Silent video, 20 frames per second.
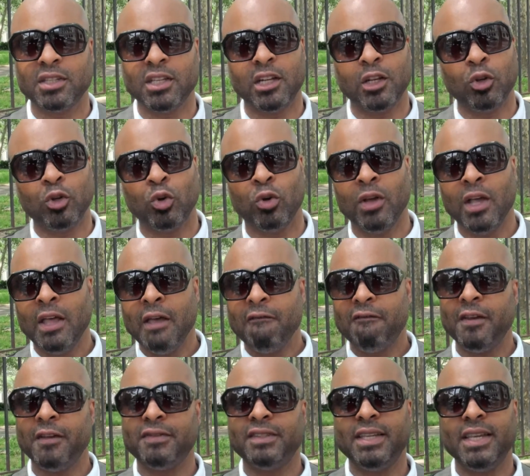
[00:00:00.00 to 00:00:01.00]
did a little
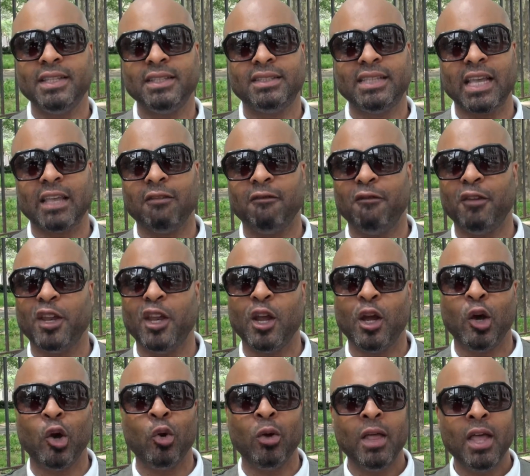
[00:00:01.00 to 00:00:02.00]
15-second
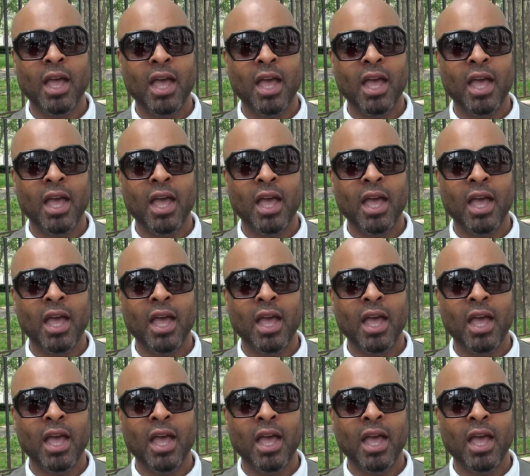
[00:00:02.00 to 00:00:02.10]
video,